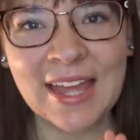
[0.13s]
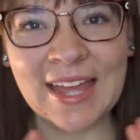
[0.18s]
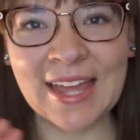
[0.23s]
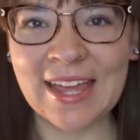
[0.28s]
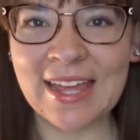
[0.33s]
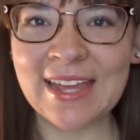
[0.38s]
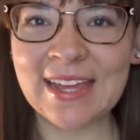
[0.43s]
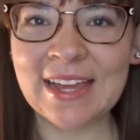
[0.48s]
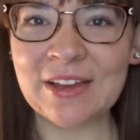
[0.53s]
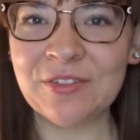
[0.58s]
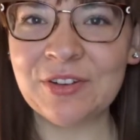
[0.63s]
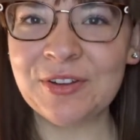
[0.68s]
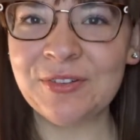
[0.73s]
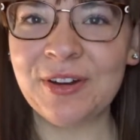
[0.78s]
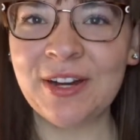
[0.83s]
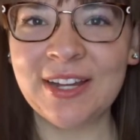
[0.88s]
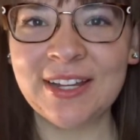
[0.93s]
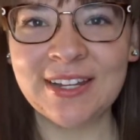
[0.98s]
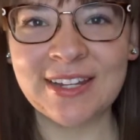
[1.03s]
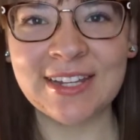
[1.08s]
Hey
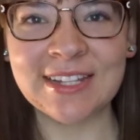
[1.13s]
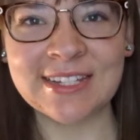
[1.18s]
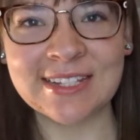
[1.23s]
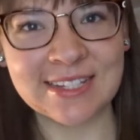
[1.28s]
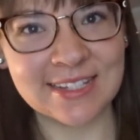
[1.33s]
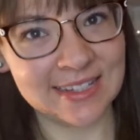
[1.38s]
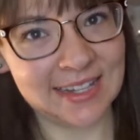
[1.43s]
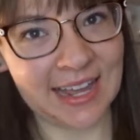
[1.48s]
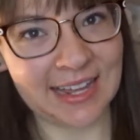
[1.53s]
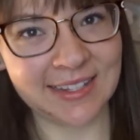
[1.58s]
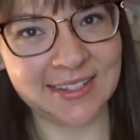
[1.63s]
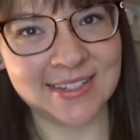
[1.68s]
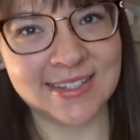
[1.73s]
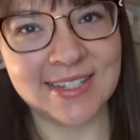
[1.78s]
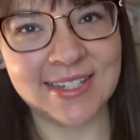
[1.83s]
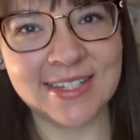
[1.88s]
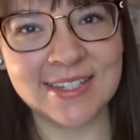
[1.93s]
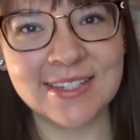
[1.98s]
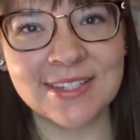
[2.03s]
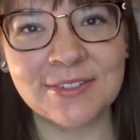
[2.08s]
everyone, it's
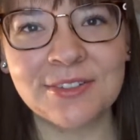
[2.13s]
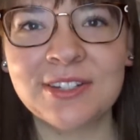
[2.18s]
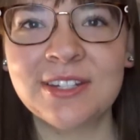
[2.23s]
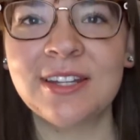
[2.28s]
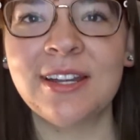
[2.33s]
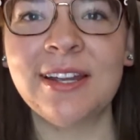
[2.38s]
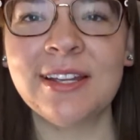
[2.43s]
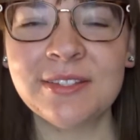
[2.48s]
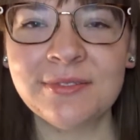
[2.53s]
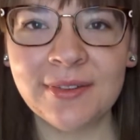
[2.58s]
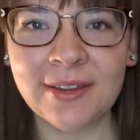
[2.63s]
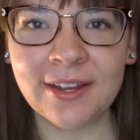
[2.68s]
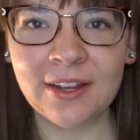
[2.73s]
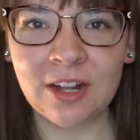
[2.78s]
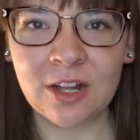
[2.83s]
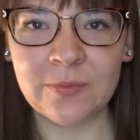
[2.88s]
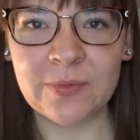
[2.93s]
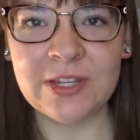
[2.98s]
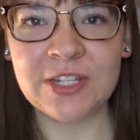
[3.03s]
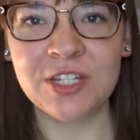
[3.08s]
Lexi. So in today's
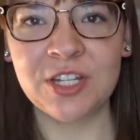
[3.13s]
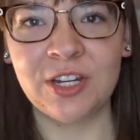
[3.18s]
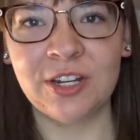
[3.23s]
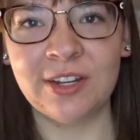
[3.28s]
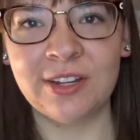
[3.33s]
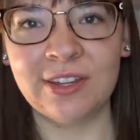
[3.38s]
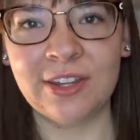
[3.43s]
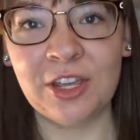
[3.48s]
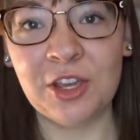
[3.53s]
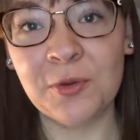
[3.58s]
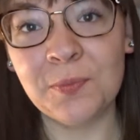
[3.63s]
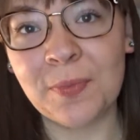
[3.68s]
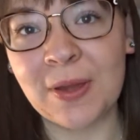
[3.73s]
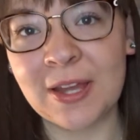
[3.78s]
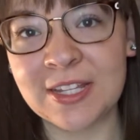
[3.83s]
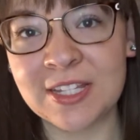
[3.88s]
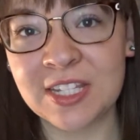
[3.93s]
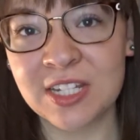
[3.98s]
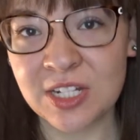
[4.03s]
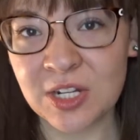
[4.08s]
video I'll be sharing with you
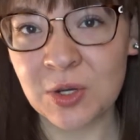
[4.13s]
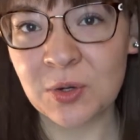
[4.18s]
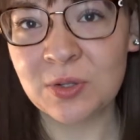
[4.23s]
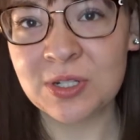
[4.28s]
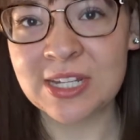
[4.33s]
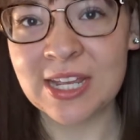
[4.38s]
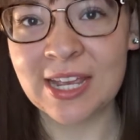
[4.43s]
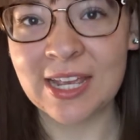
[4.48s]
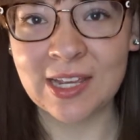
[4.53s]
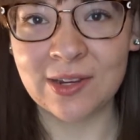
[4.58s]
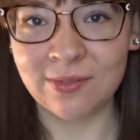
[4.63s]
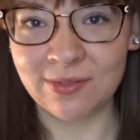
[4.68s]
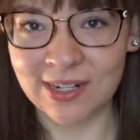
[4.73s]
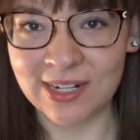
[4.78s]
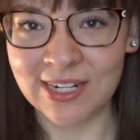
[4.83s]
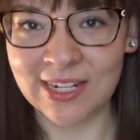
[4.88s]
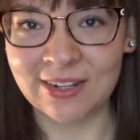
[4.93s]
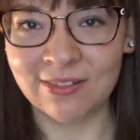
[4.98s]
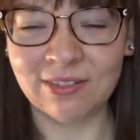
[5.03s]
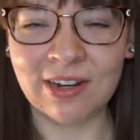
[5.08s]
my snow day
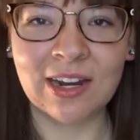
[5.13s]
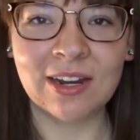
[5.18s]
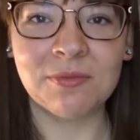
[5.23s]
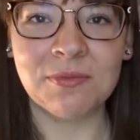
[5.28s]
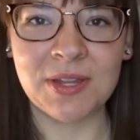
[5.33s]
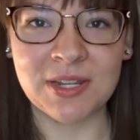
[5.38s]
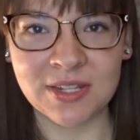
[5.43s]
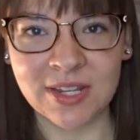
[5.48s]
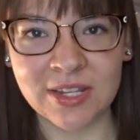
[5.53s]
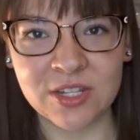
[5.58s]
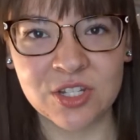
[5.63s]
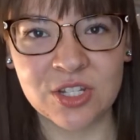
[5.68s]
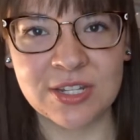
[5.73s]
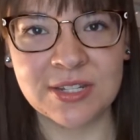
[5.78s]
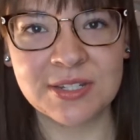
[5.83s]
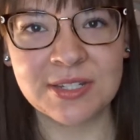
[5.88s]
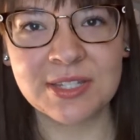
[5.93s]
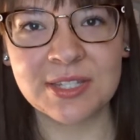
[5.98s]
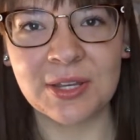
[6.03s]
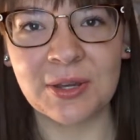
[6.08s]
reading
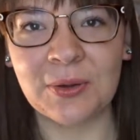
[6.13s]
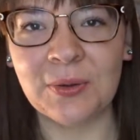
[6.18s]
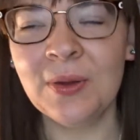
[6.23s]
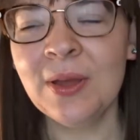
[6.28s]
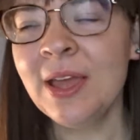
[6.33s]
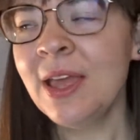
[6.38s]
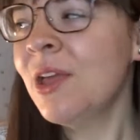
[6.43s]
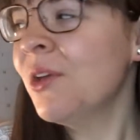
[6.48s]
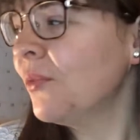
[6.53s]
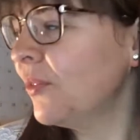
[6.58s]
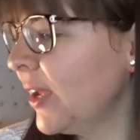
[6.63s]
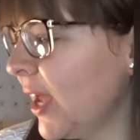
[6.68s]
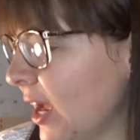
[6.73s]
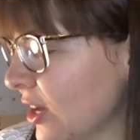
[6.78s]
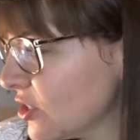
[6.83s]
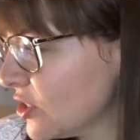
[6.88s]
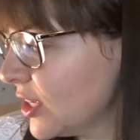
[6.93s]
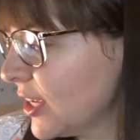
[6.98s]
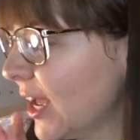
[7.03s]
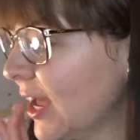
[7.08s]
recommendations. So we
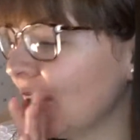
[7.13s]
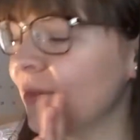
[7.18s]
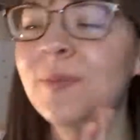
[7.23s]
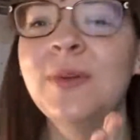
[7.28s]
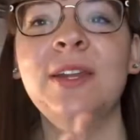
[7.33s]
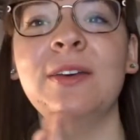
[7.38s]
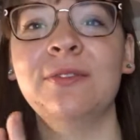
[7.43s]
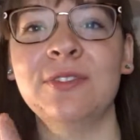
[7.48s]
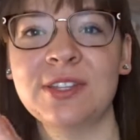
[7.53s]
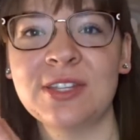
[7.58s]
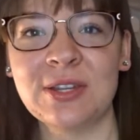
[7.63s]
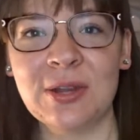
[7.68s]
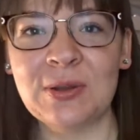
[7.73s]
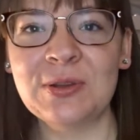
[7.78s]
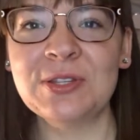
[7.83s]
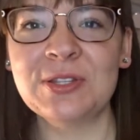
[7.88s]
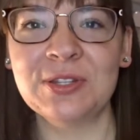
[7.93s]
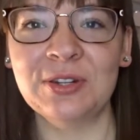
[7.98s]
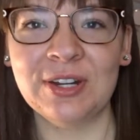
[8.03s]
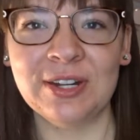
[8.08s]
actually had a bit of a
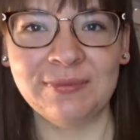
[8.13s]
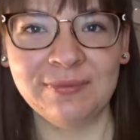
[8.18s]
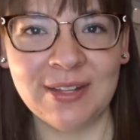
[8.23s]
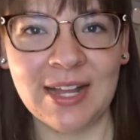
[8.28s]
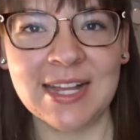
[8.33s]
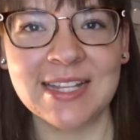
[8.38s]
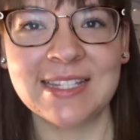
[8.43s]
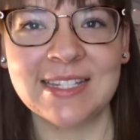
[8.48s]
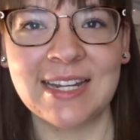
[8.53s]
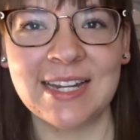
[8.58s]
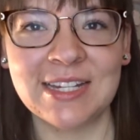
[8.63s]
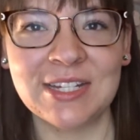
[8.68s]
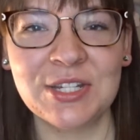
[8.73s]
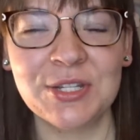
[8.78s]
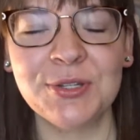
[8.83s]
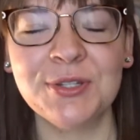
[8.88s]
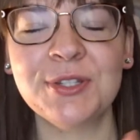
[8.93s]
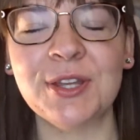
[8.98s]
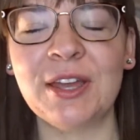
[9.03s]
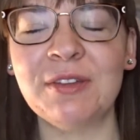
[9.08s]
snowstorm last night
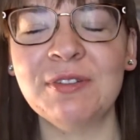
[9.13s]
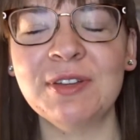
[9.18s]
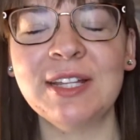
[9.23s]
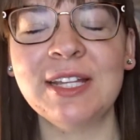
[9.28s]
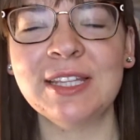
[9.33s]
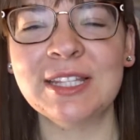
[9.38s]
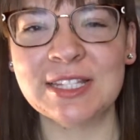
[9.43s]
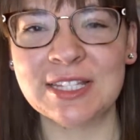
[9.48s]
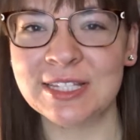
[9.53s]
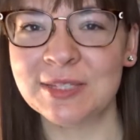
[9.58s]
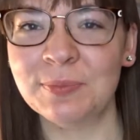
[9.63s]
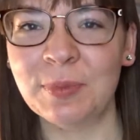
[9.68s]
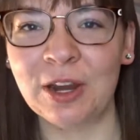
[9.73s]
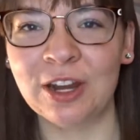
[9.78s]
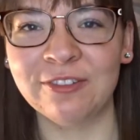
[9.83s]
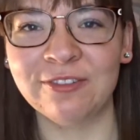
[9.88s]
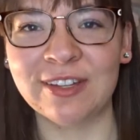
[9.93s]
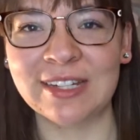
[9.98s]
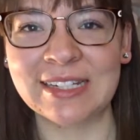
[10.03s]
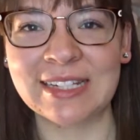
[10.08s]
too, so I feel like this is
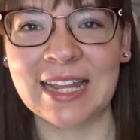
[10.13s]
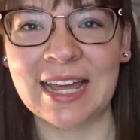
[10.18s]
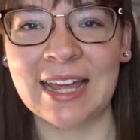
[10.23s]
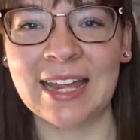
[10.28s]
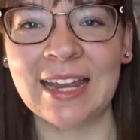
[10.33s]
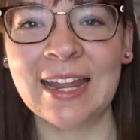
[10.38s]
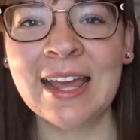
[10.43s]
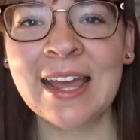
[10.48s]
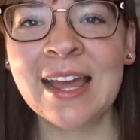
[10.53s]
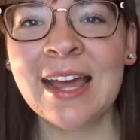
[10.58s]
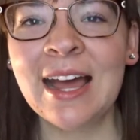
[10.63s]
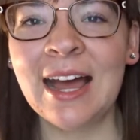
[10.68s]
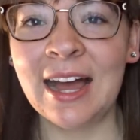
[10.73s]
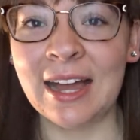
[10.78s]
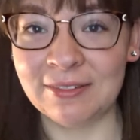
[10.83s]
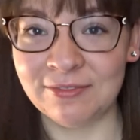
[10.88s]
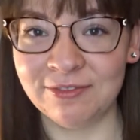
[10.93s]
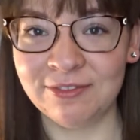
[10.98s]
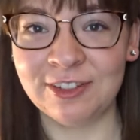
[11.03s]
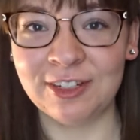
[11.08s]
perfect that
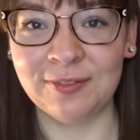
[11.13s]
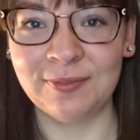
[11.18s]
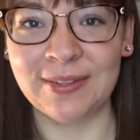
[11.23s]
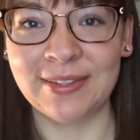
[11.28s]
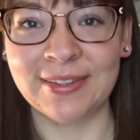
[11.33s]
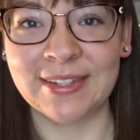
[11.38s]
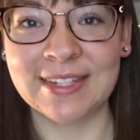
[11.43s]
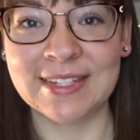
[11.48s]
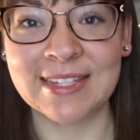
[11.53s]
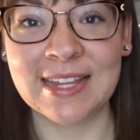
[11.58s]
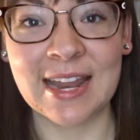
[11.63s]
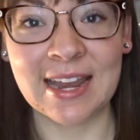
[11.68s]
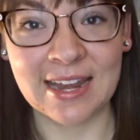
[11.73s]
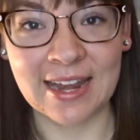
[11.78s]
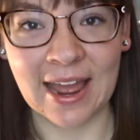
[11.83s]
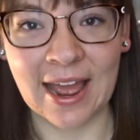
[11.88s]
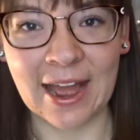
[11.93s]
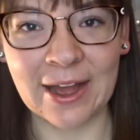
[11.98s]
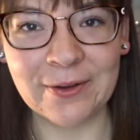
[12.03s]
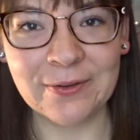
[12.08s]
I'm filming this
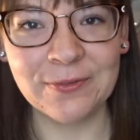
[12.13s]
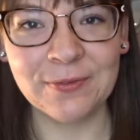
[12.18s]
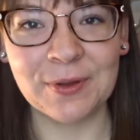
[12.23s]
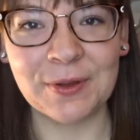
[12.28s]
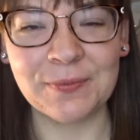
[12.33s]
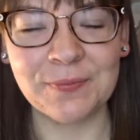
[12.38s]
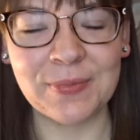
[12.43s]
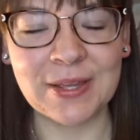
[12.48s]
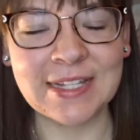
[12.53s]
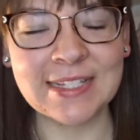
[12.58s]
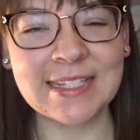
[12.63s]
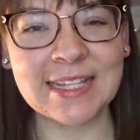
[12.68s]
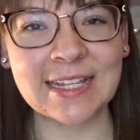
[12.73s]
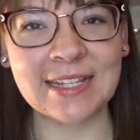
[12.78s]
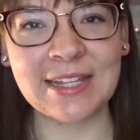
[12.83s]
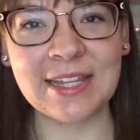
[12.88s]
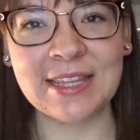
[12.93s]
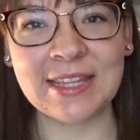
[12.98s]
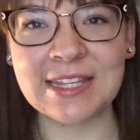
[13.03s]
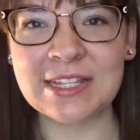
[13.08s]
now. But
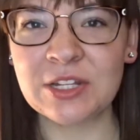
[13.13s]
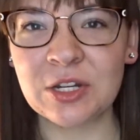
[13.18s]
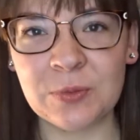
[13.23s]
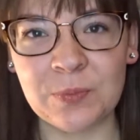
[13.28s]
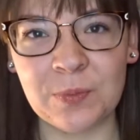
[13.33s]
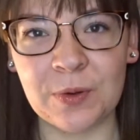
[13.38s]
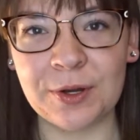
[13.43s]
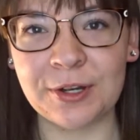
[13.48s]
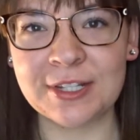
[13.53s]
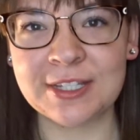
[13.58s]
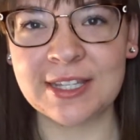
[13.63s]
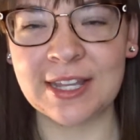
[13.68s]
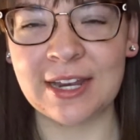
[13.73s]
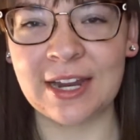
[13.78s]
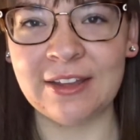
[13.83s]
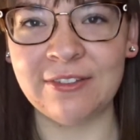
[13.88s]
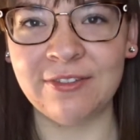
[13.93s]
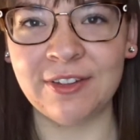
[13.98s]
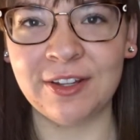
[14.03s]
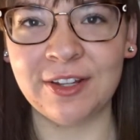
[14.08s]
basically these are books that
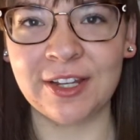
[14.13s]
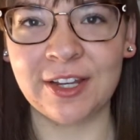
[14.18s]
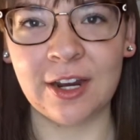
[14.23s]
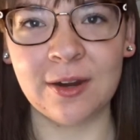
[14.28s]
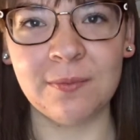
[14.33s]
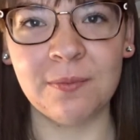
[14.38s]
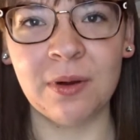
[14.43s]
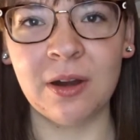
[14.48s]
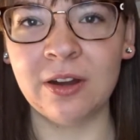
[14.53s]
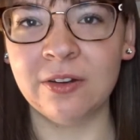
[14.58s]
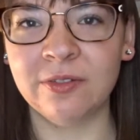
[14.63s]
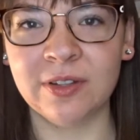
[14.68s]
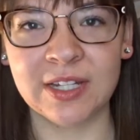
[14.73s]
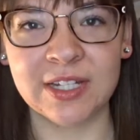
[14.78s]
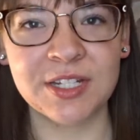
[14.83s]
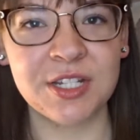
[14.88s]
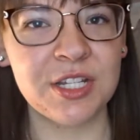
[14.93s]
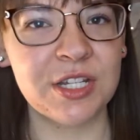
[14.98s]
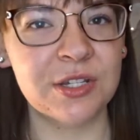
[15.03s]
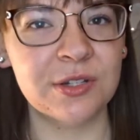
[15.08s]
I feel like are
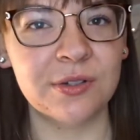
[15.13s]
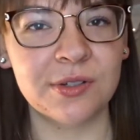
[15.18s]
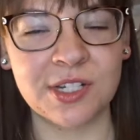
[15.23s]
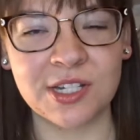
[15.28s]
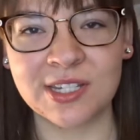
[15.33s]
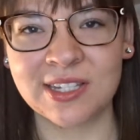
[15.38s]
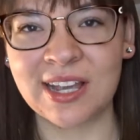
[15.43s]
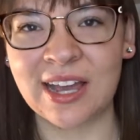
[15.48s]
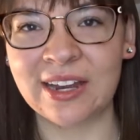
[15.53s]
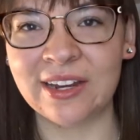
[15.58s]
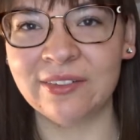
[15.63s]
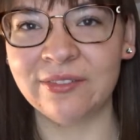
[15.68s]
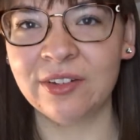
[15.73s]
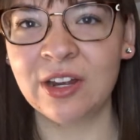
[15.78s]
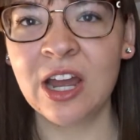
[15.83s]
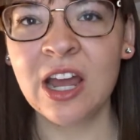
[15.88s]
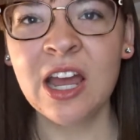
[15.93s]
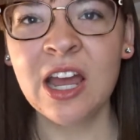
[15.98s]
perfect to just kind of